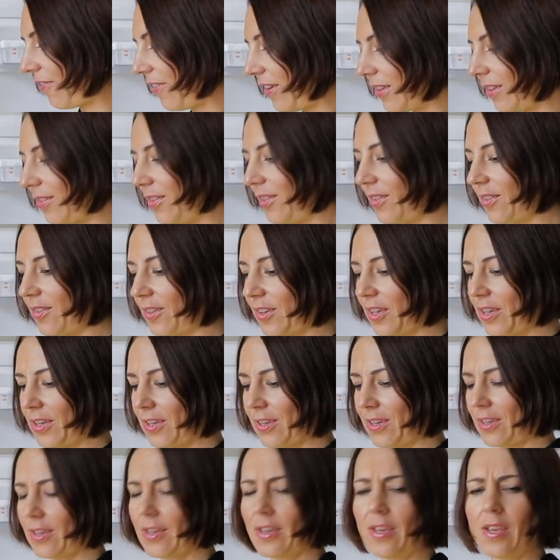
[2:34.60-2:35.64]
think this is
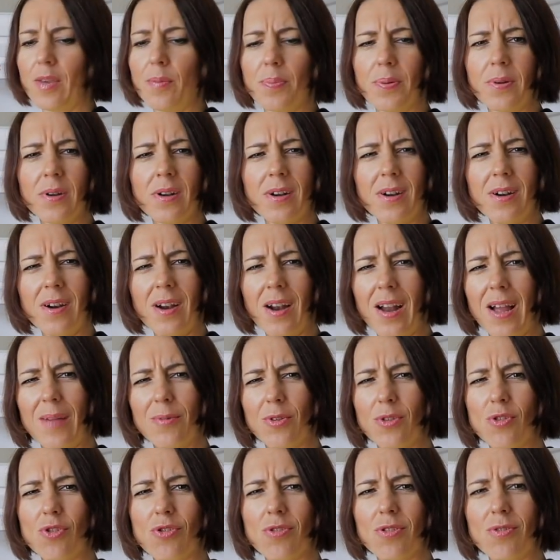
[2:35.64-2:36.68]
kipper. I'm
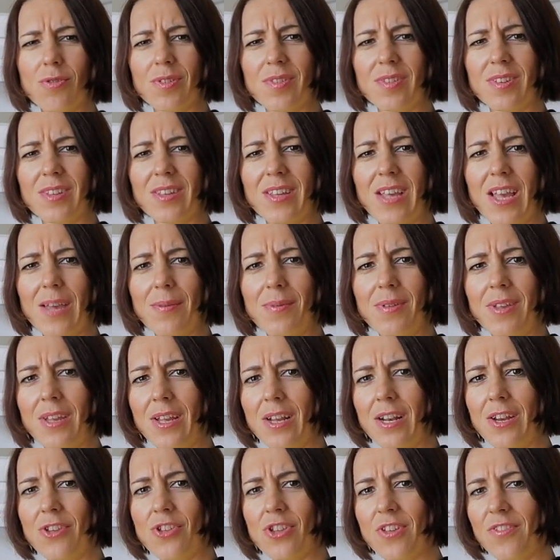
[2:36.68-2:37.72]
not sure what's the name in
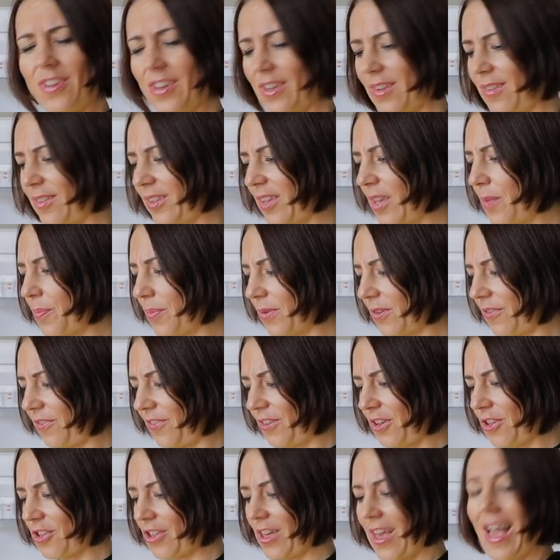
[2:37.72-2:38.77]
English. I think it's kipper
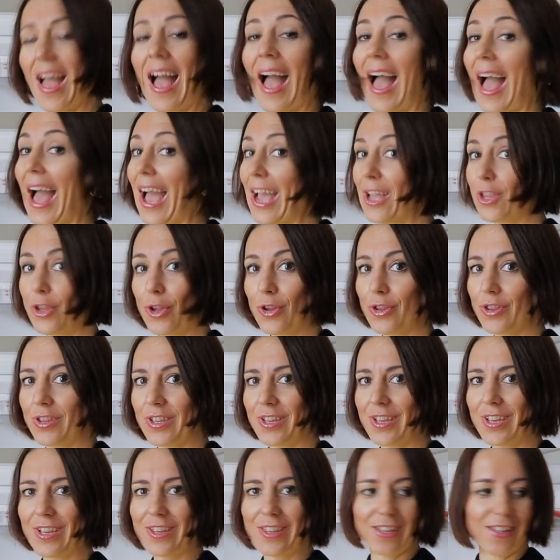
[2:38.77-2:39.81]
fish. I don't
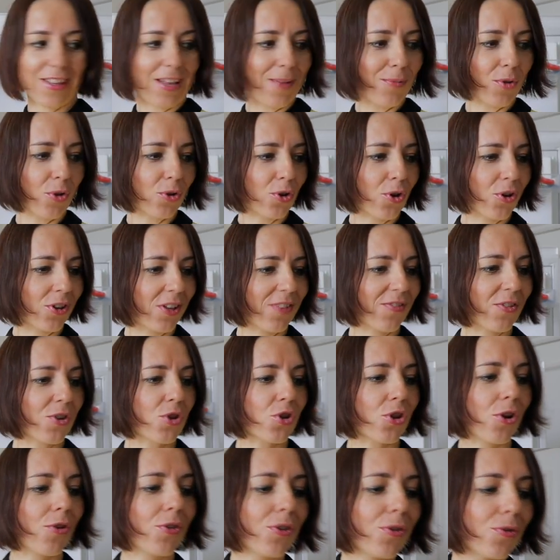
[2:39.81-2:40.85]
eat it. I'm not gonna even
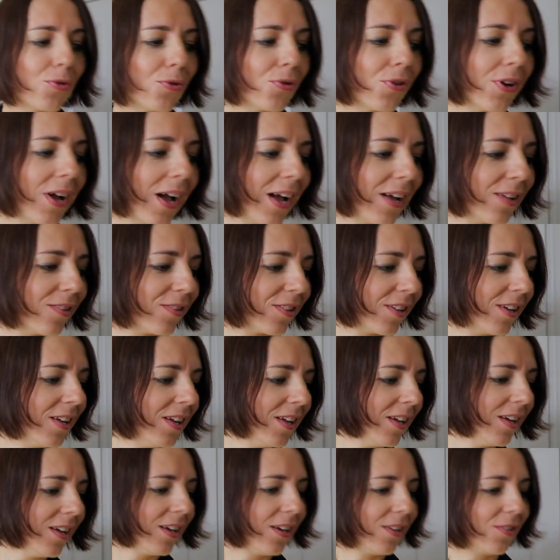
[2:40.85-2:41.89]
show it to you guys.
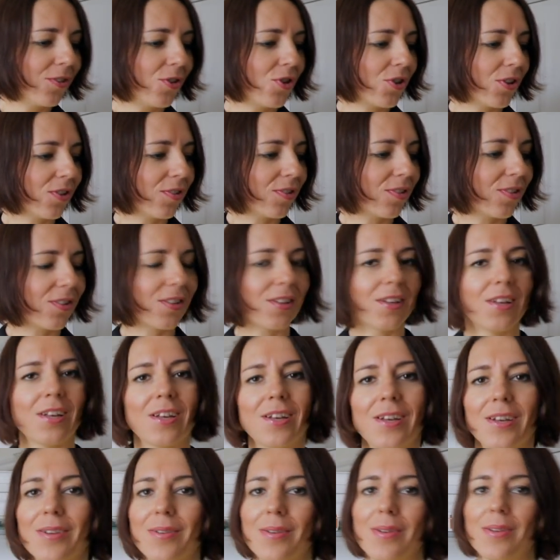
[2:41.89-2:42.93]
It's just
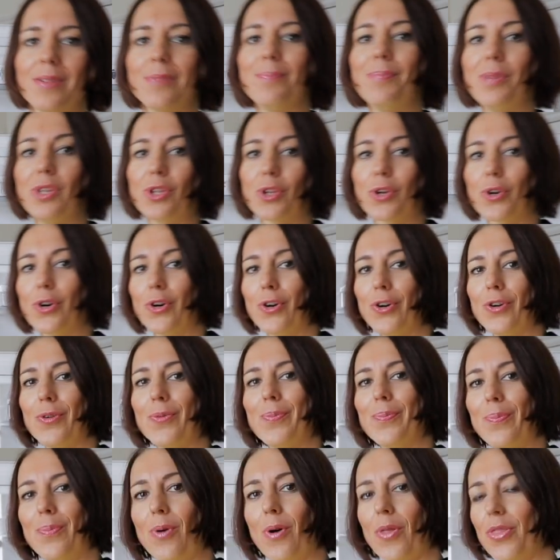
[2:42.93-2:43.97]
uh,
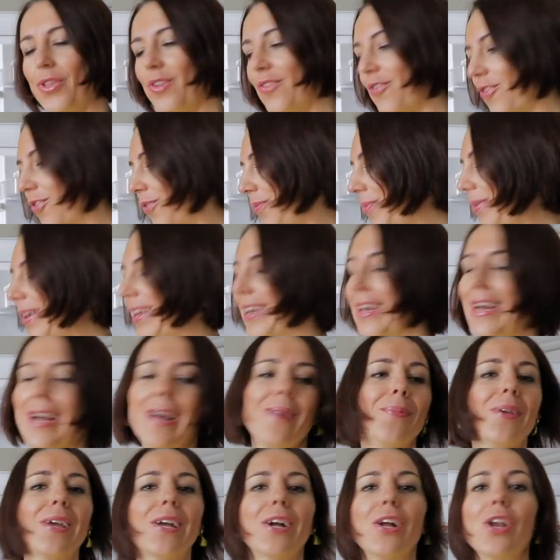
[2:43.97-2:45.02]
Mitko bought it for
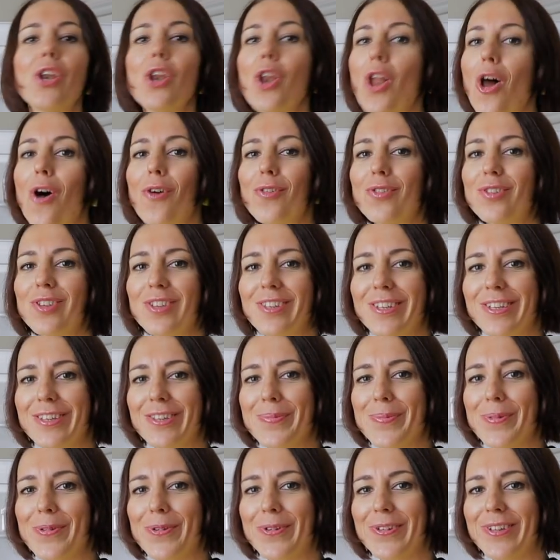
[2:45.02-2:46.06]
Mika. Mika loves it in
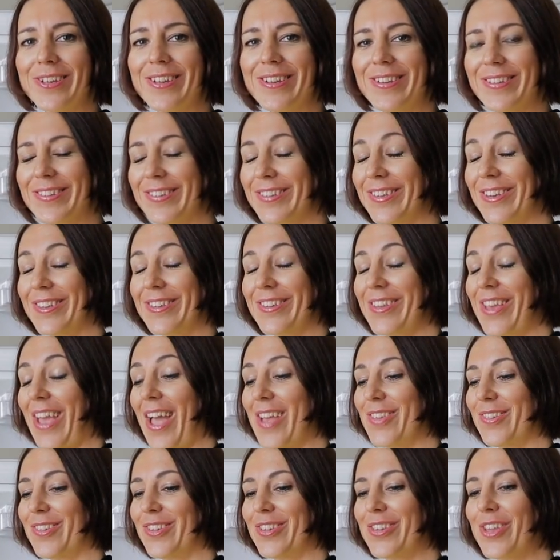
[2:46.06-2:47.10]
the mornings. It
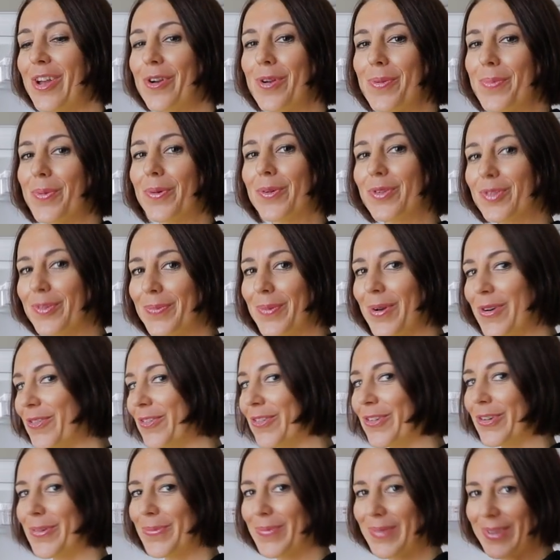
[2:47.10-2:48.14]
has a terrible smell
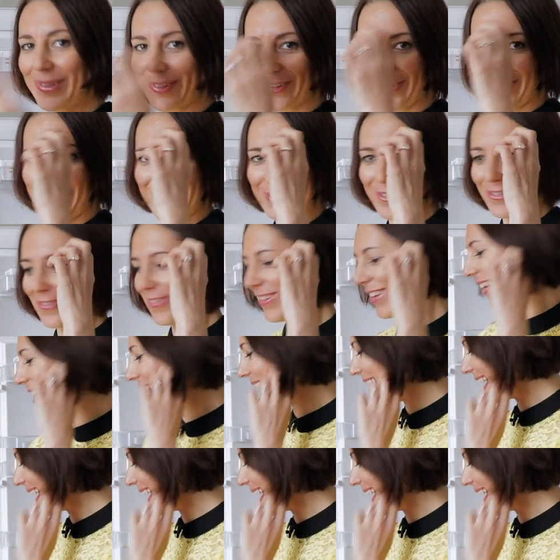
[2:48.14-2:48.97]
for me, so I don't really